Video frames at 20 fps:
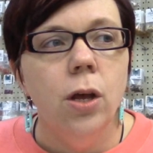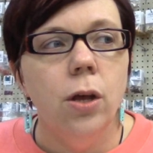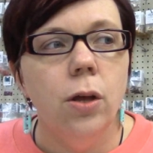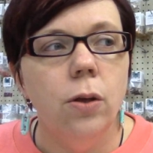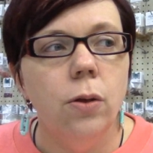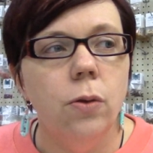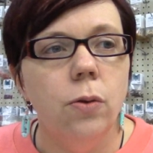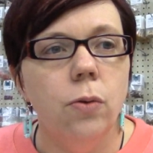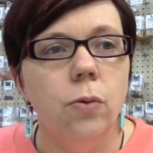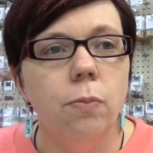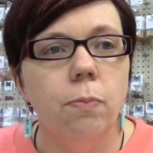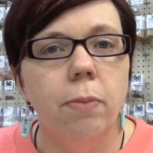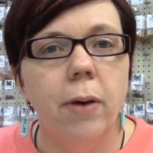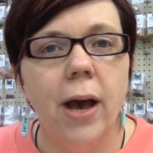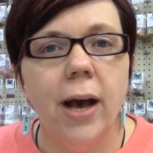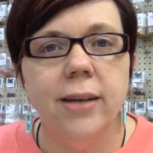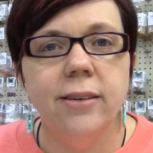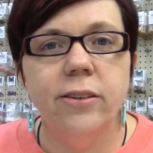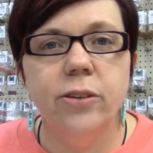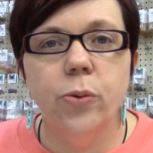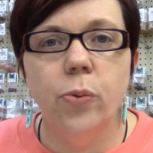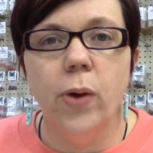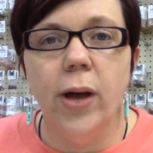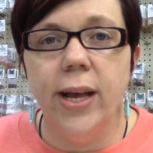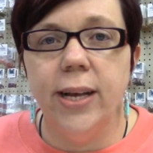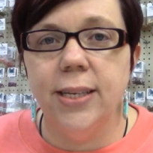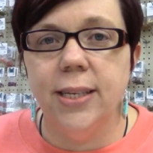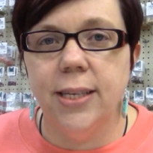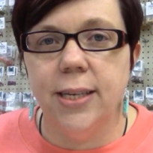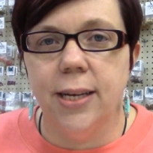who passed
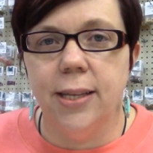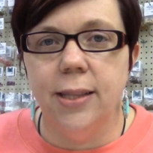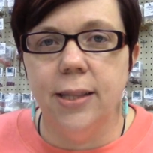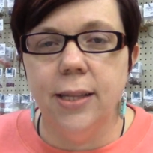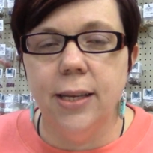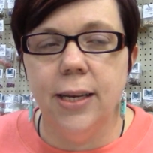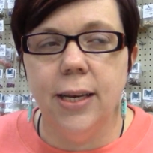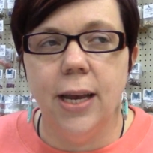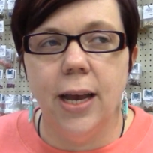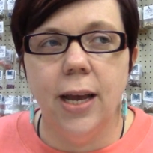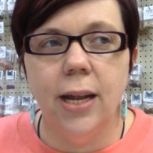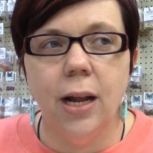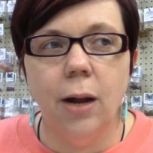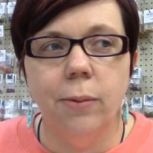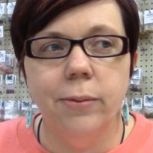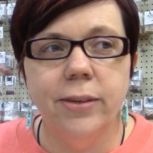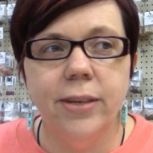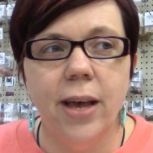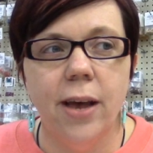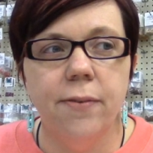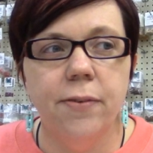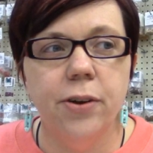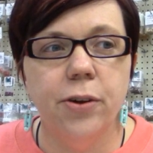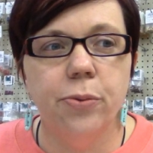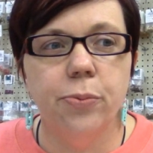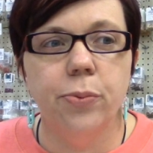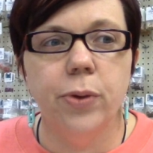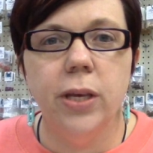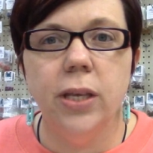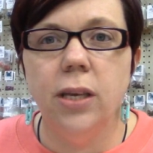away suddenly, and I was having
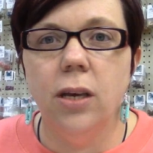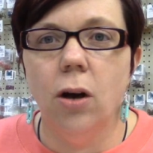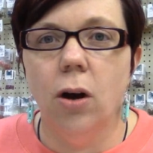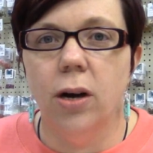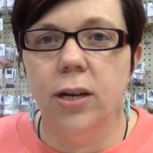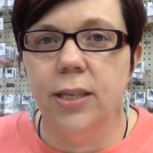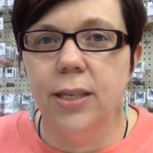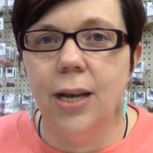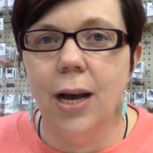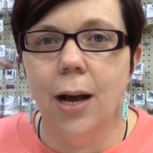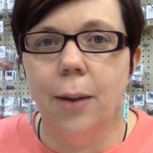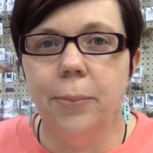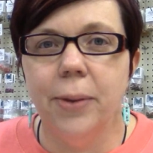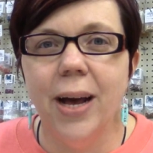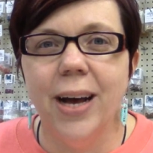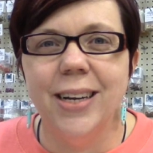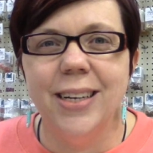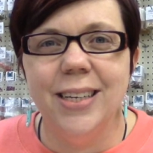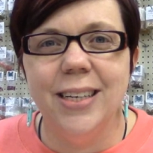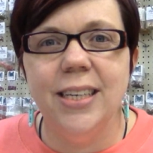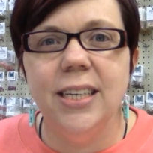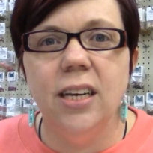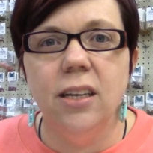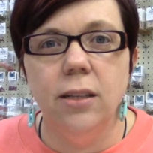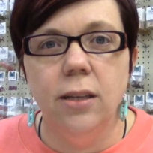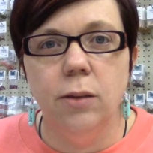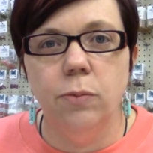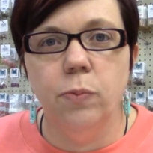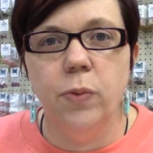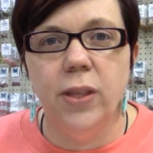a really hard time kind of
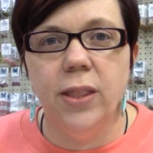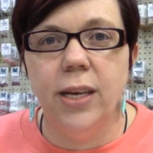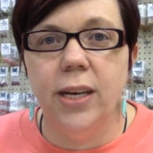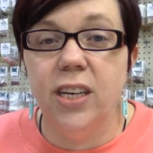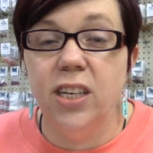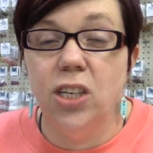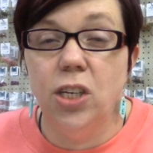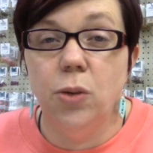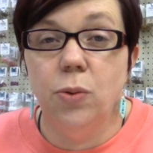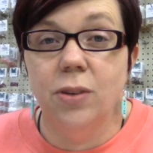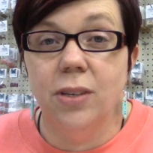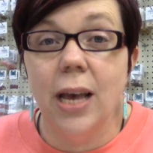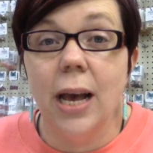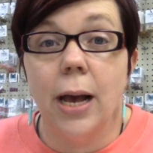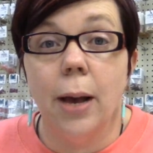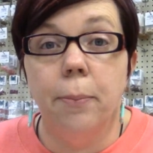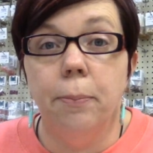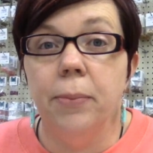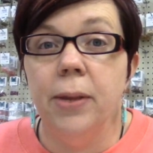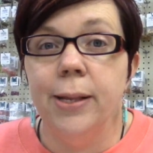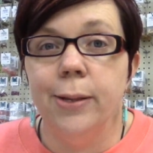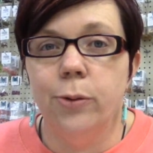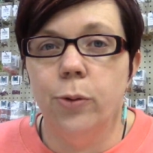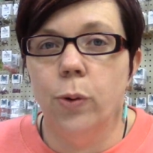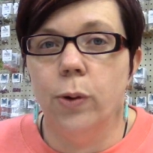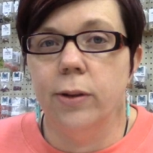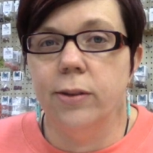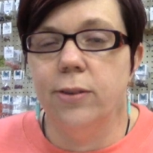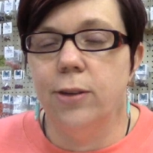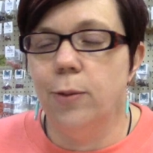dealing with it because she was like a
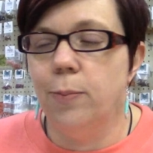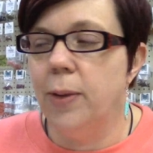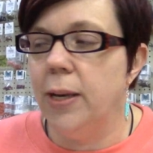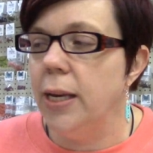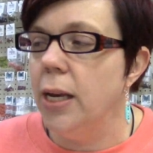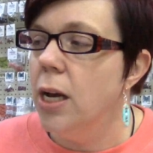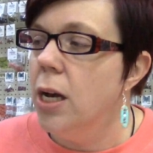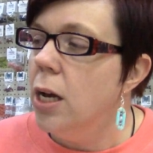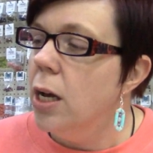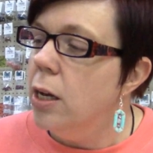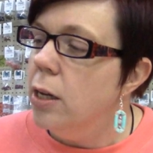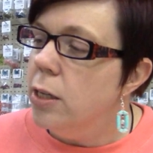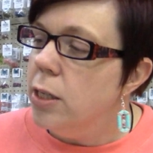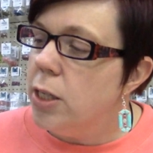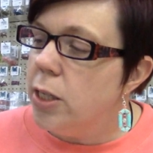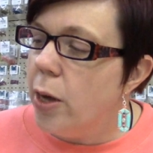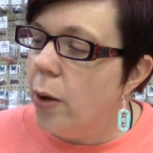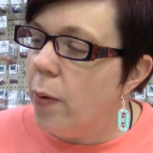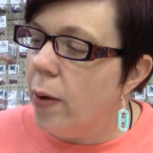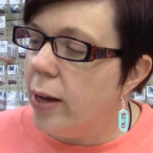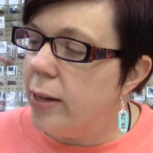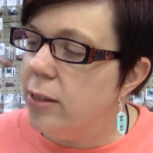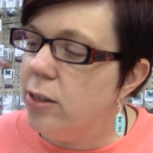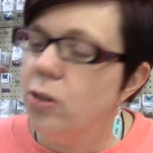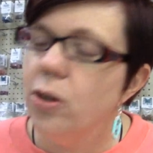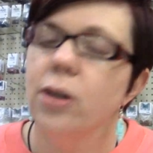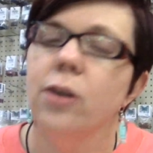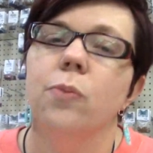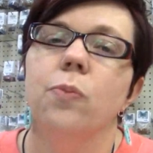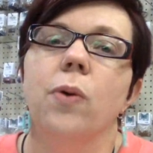mentor to me. So I
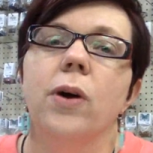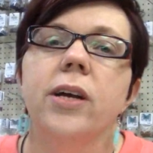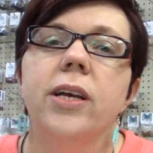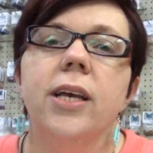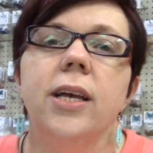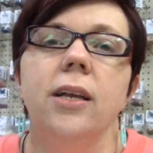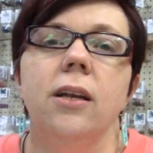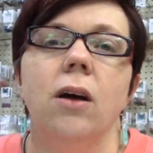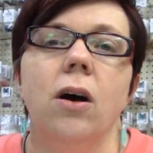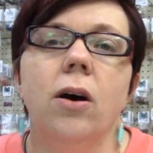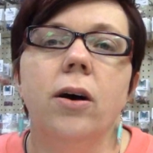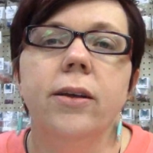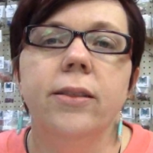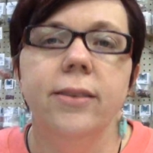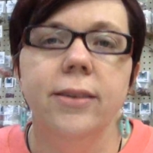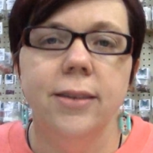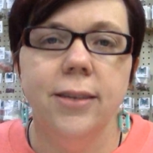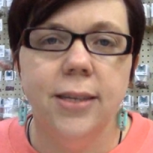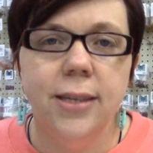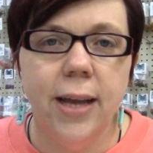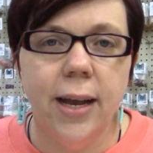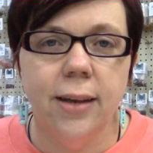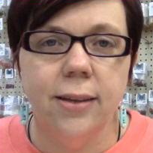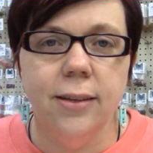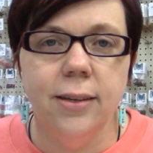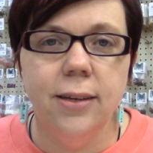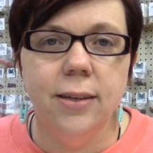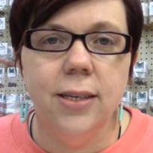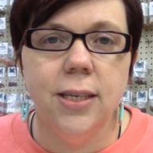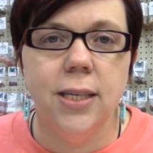started working on this
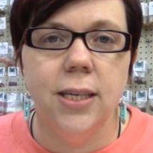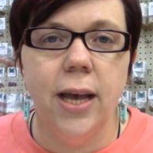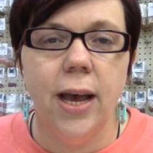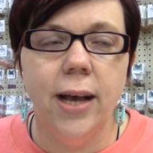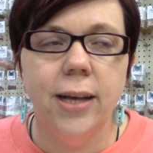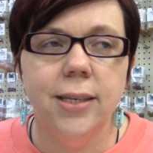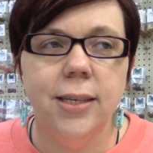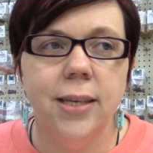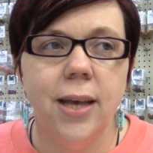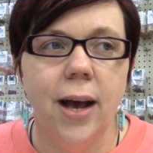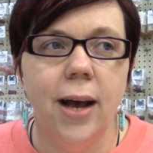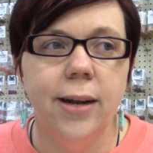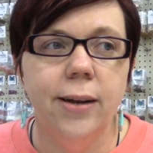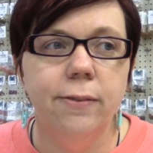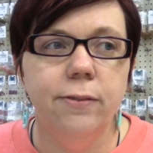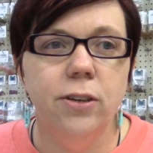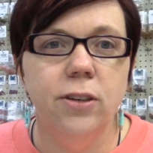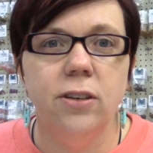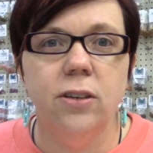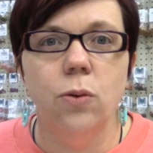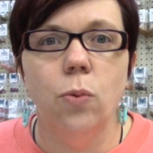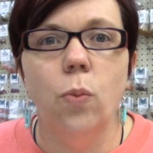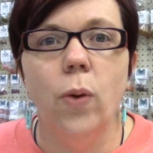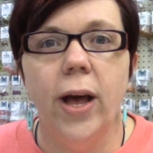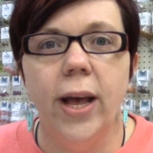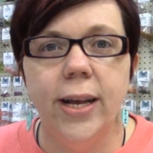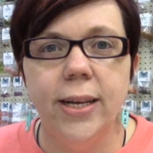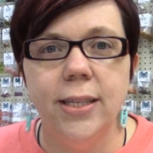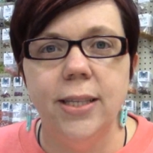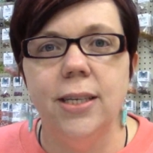necklace as kind of just a
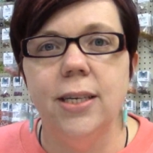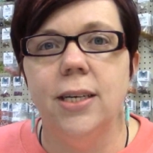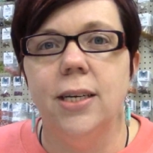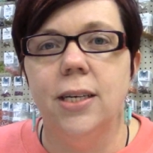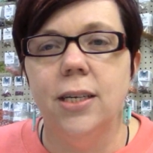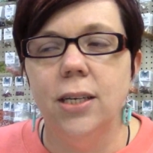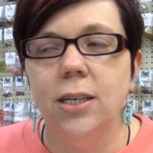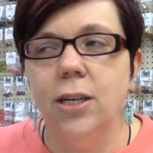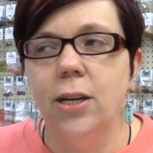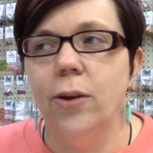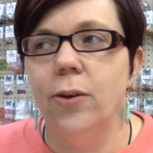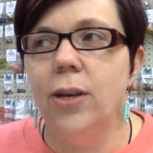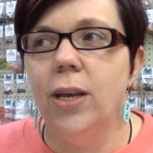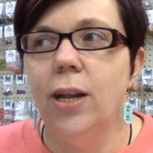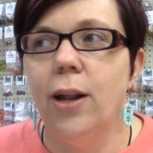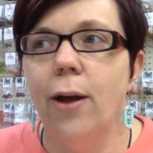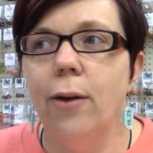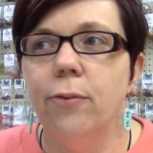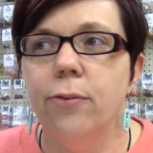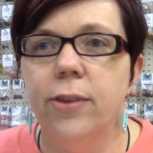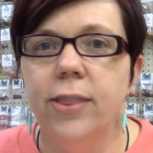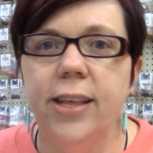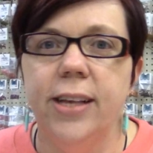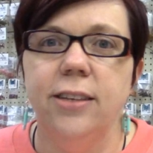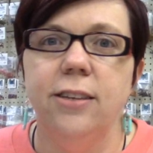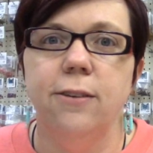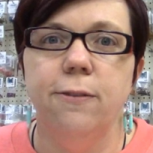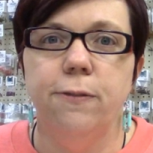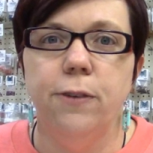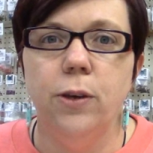way to, you know, get over
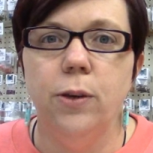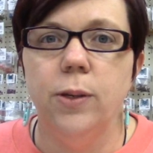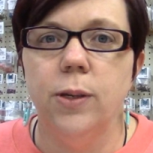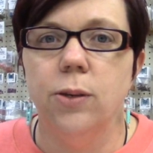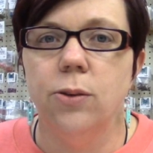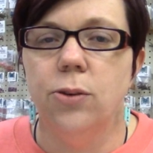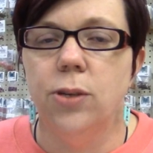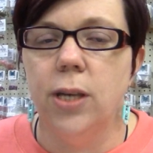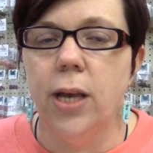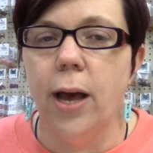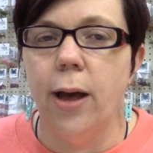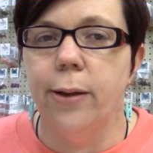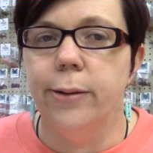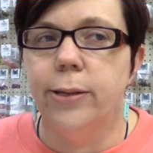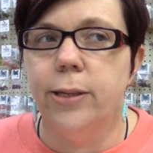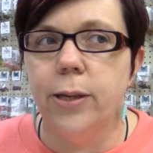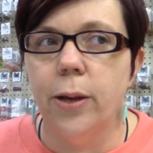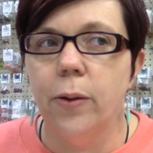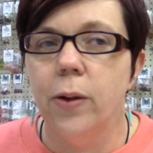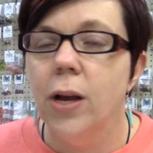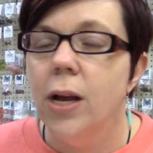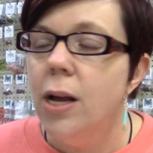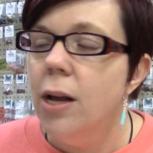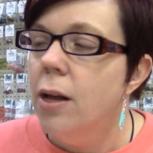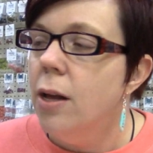this a few years ago. So